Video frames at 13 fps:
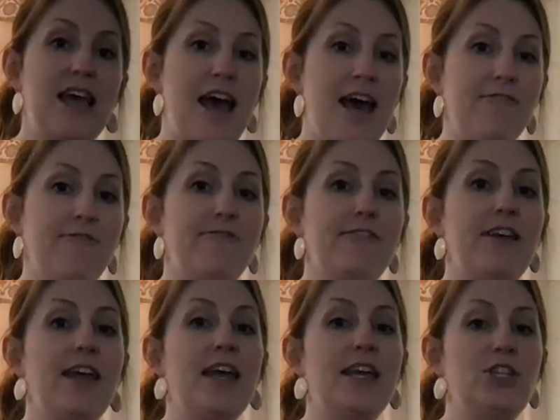F,
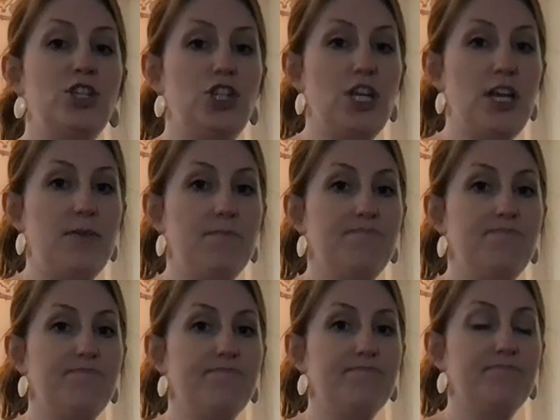and G.
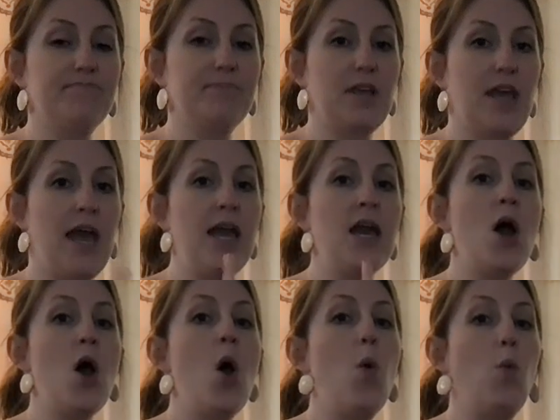Okay.
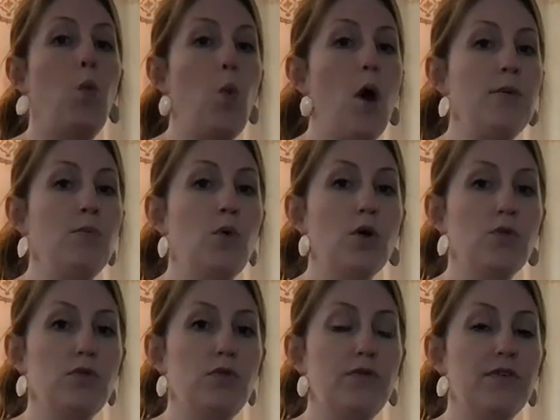One more
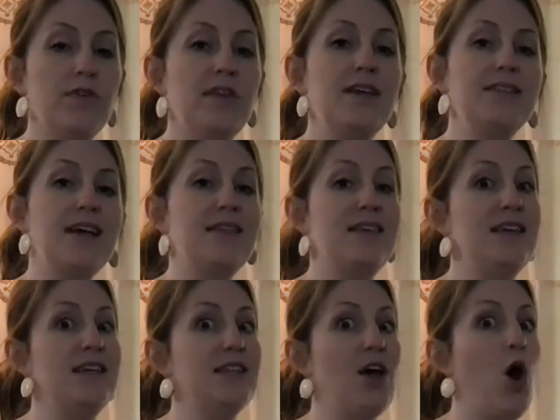rule for this. I
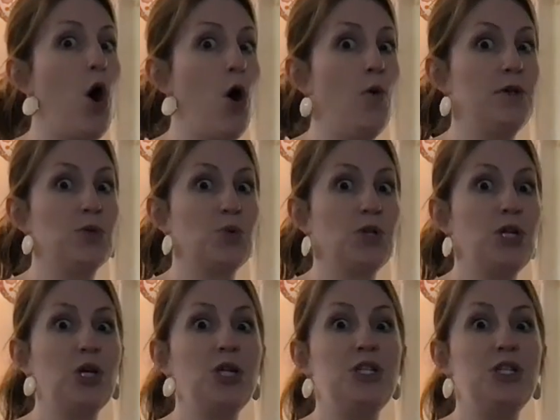think it's always really
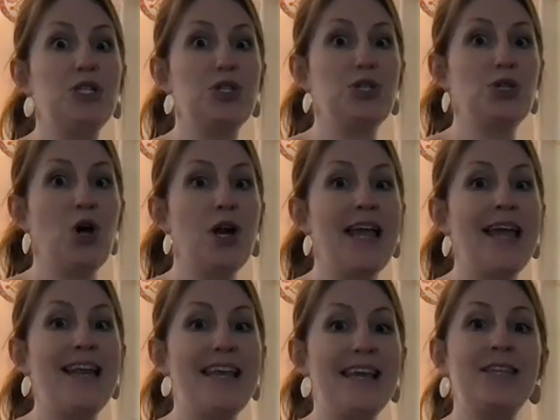good to start
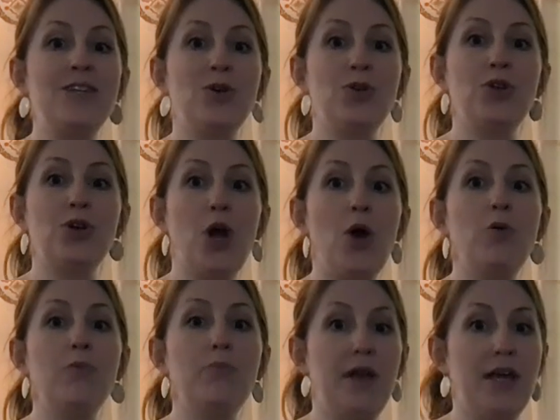and end on your
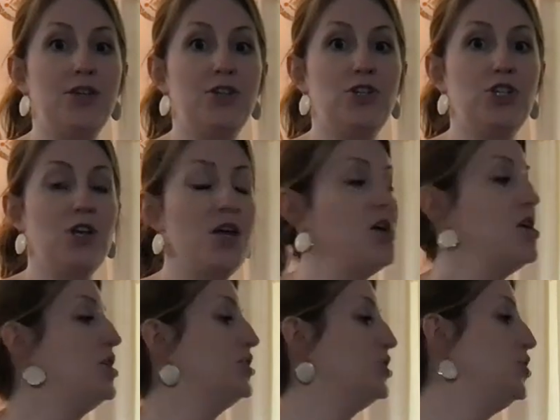home pitch.
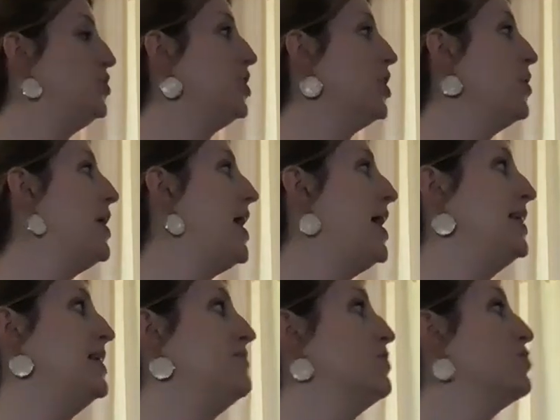So you could go ahead
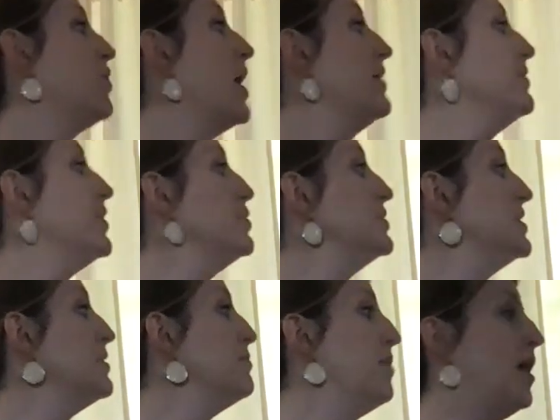and even write those
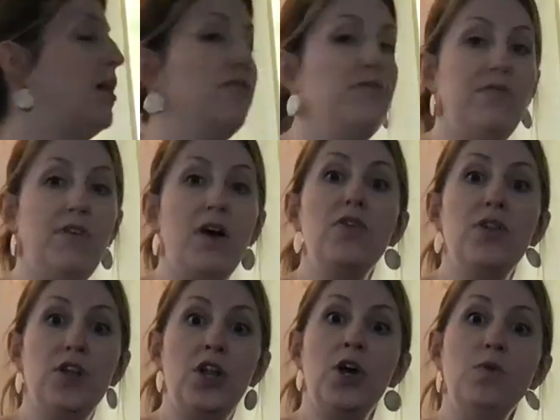in above
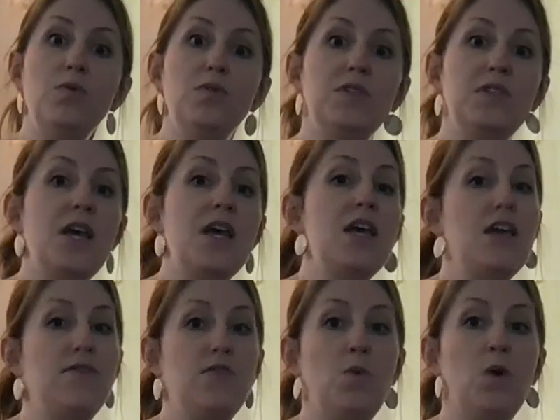the notes
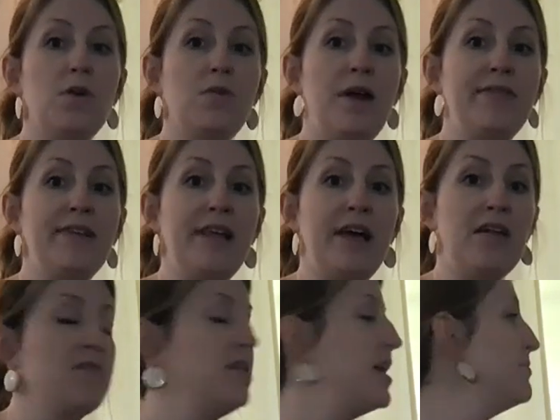if you want to write the
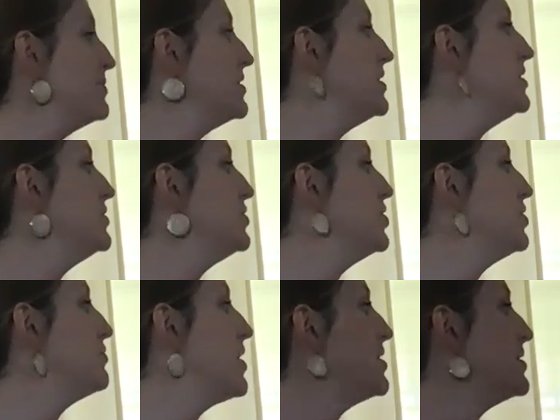letter names in. So you
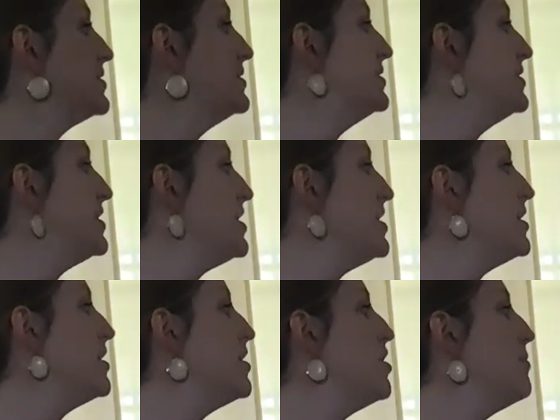can write a
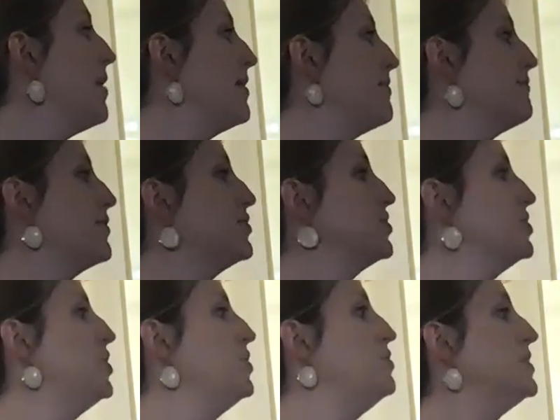C by the first
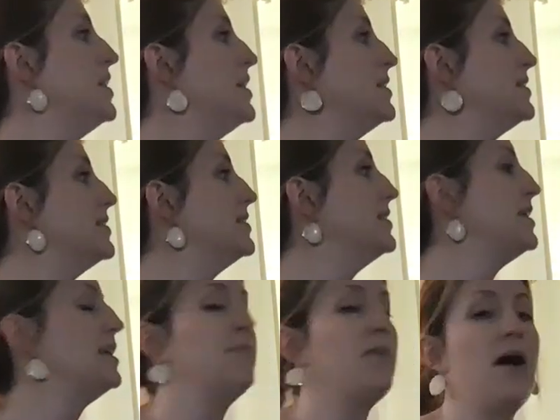note and a
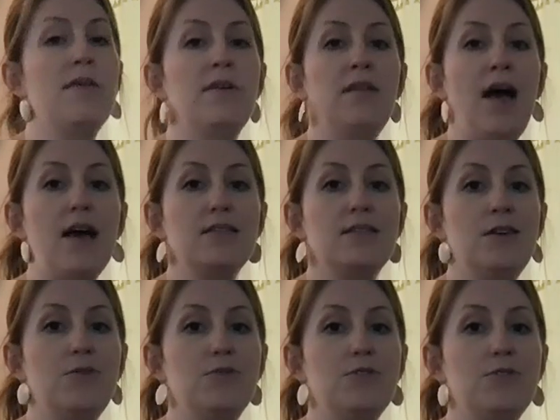C by the last
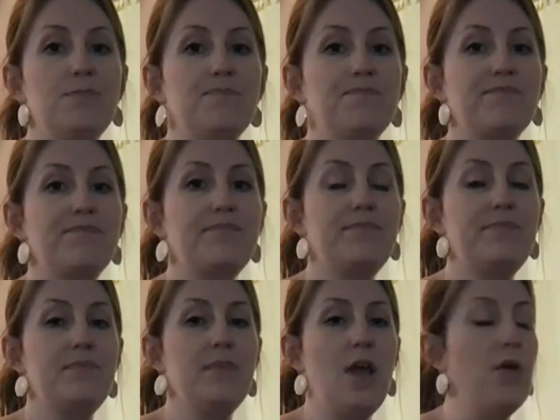note.
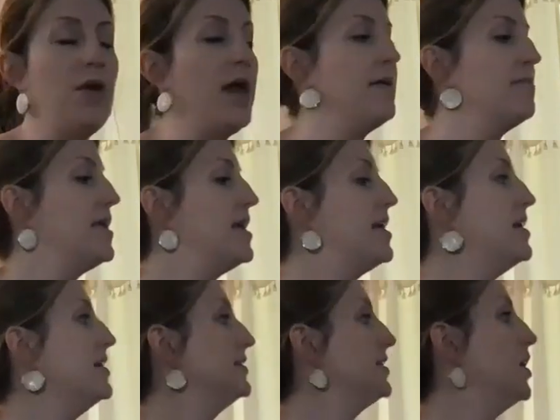Okay.
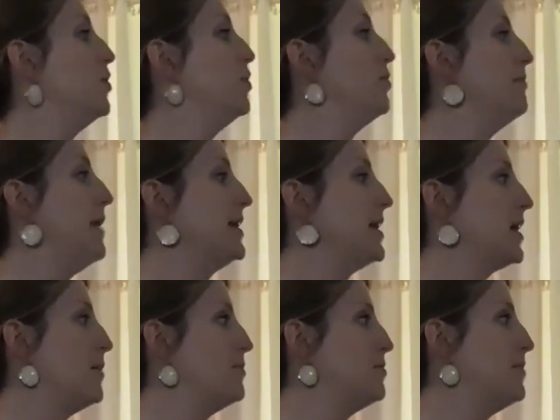So making
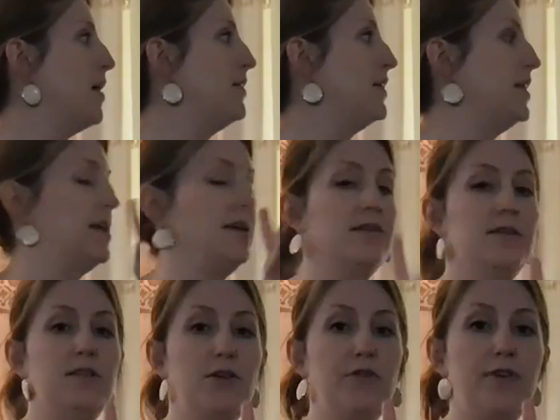up your melody.
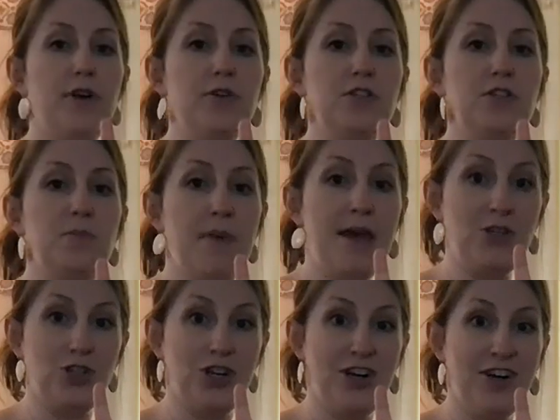So first
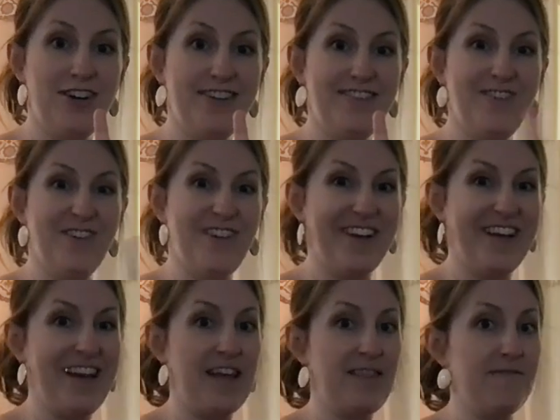measure, we're
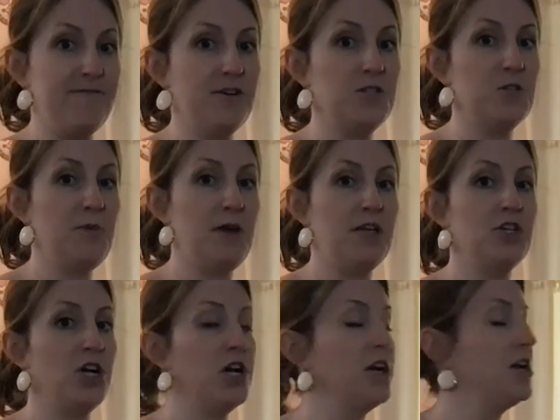looking at the first
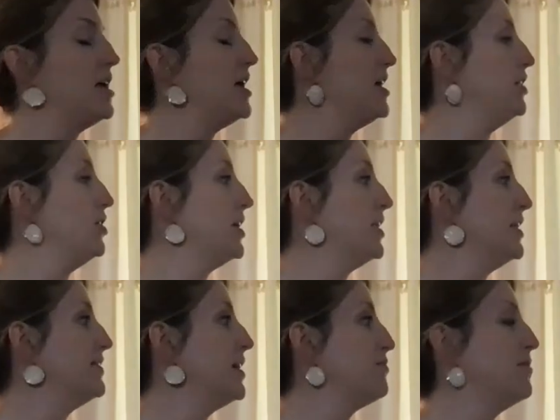measure, looking
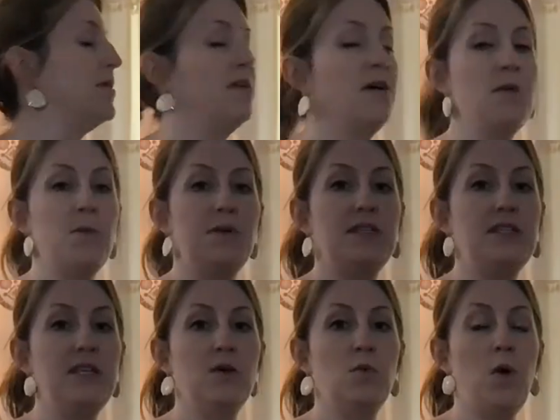at that rhythm, and we
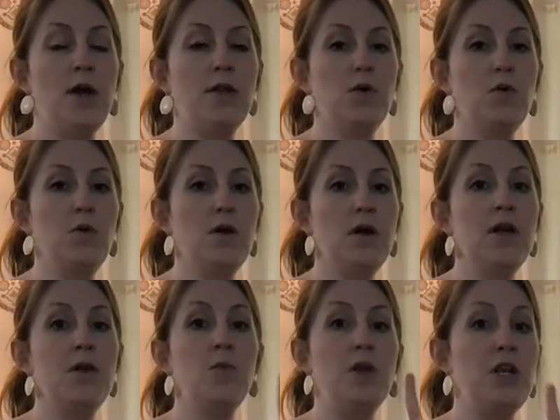see the 1
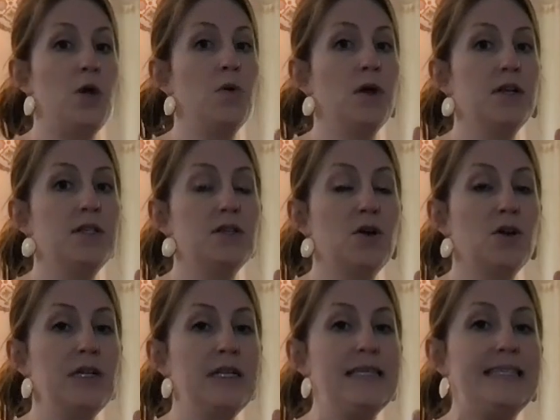chord. We know we're going to start
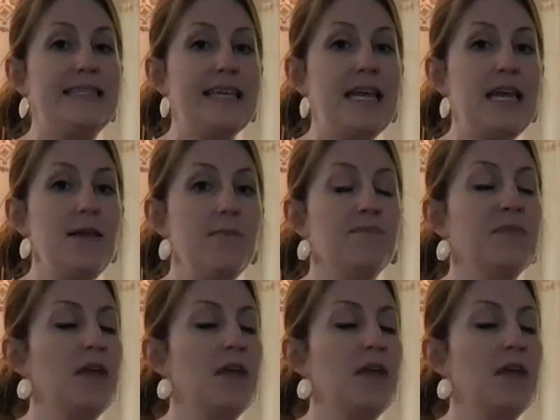on a C.